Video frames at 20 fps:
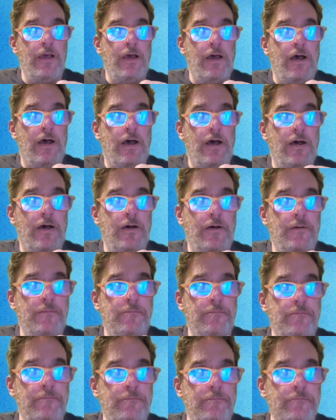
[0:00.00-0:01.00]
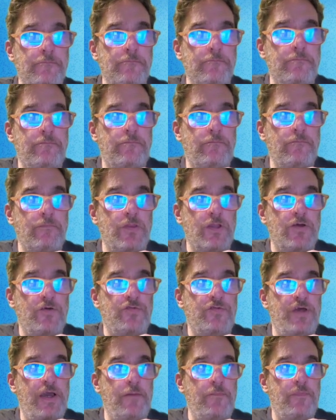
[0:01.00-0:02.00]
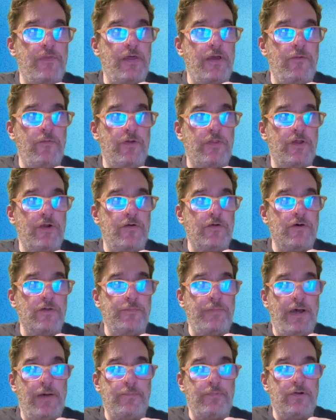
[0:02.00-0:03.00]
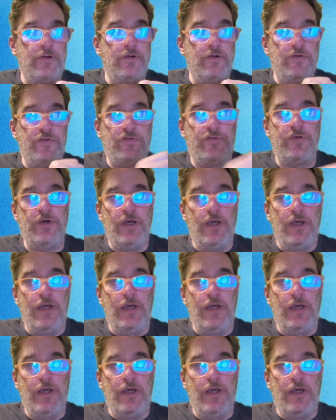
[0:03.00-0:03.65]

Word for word: Um, same thing with the grilled peppers.